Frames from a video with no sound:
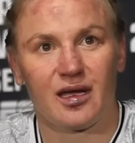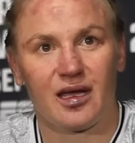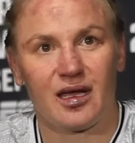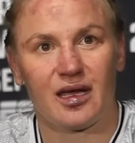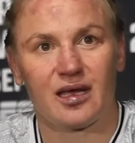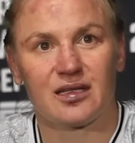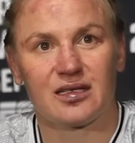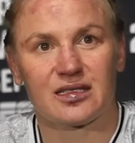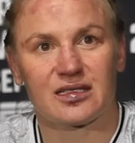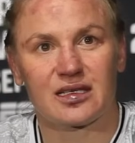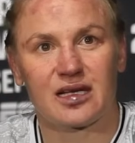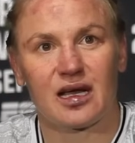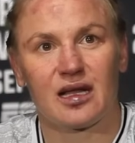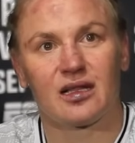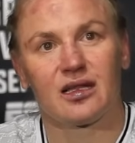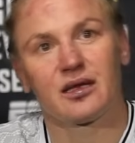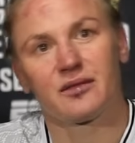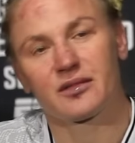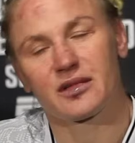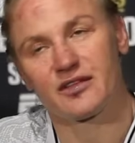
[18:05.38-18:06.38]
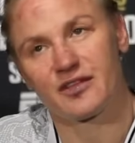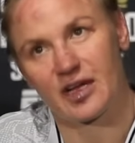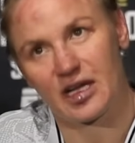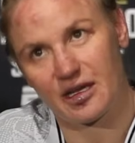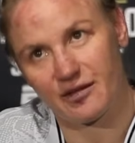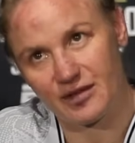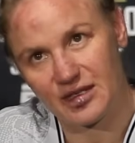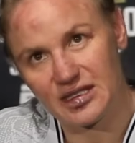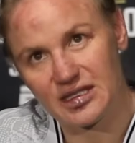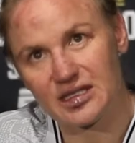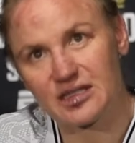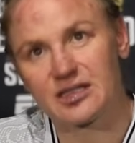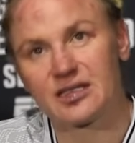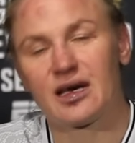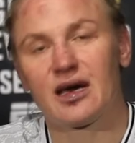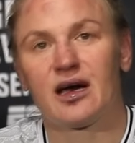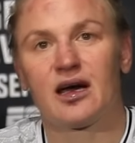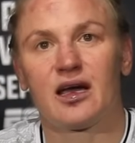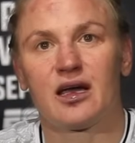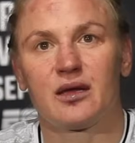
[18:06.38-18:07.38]
And it's kind of like with the
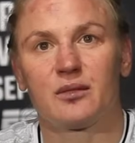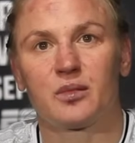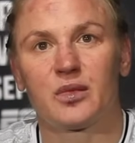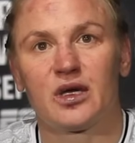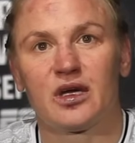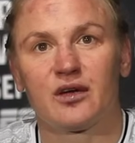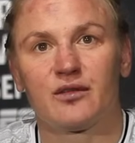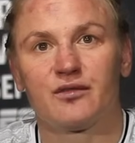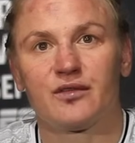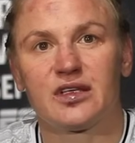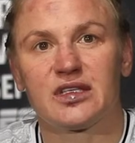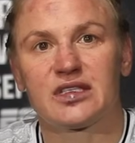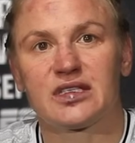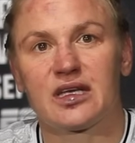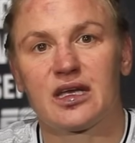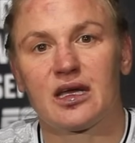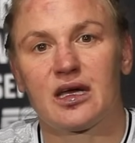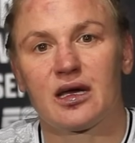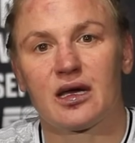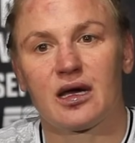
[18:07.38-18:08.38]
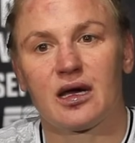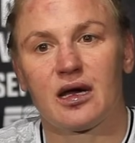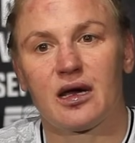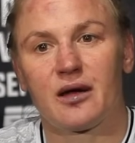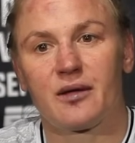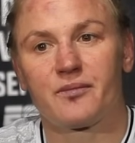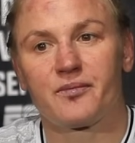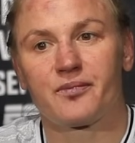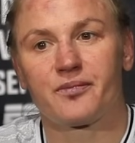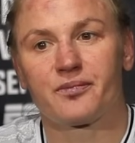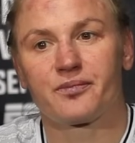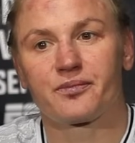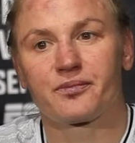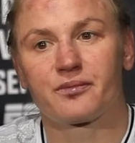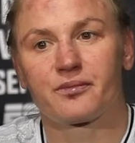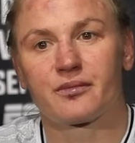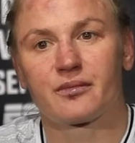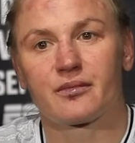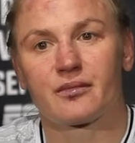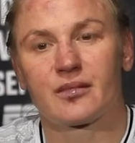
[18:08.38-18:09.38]
time, with the
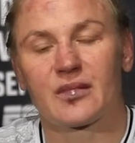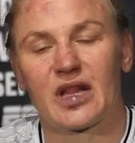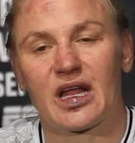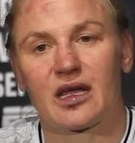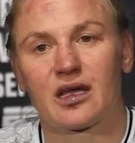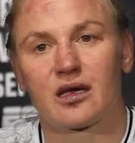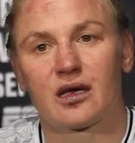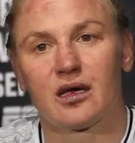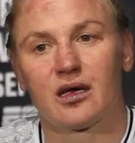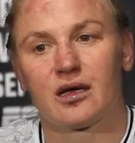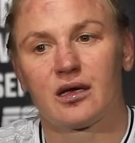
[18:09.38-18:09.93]
like